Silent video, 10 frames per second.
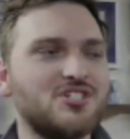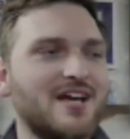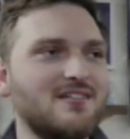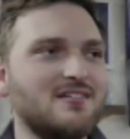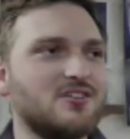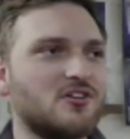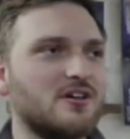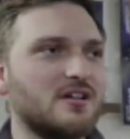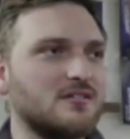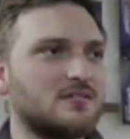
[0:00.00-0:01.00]
Jalen
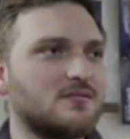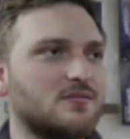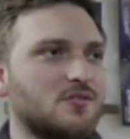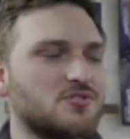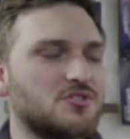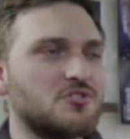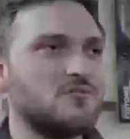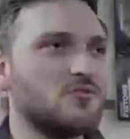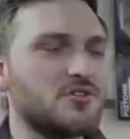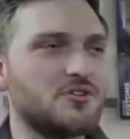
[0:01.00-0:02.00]
Duren, those are
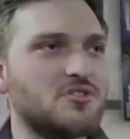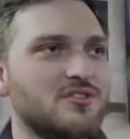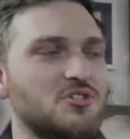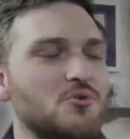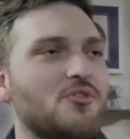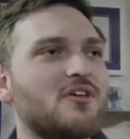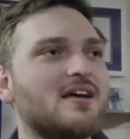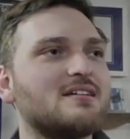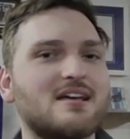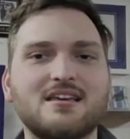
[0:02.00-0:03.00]
the two
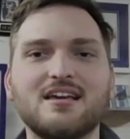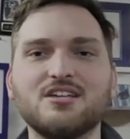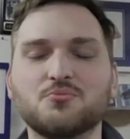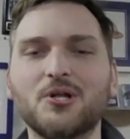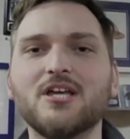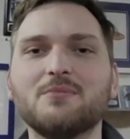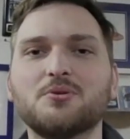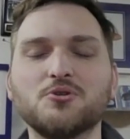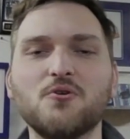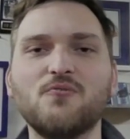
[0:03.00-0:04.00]
things I think he's really
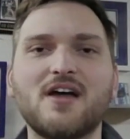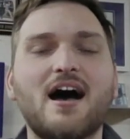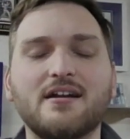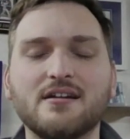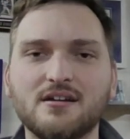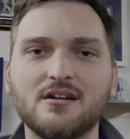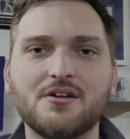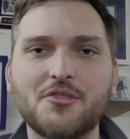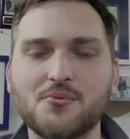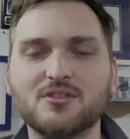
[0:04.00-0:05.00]
improved on
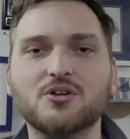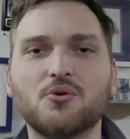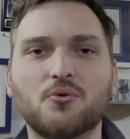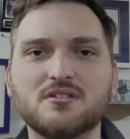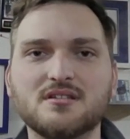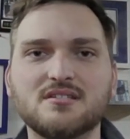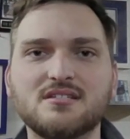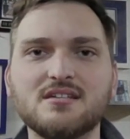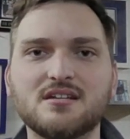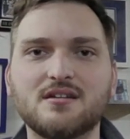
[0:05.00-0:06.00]
throughout the course of the
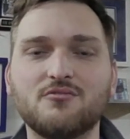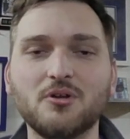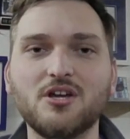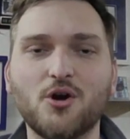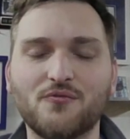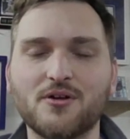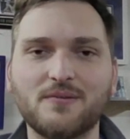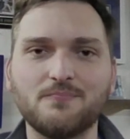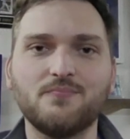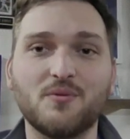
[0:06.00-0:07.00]
season and really over
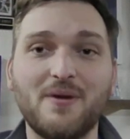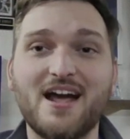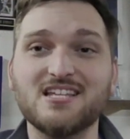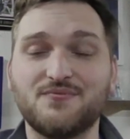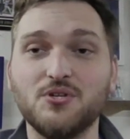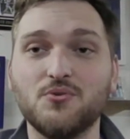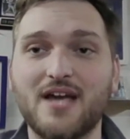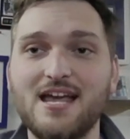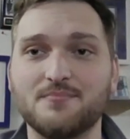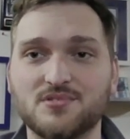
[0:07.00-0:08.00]
the past few
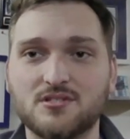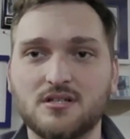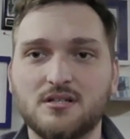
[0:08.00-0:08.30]
games.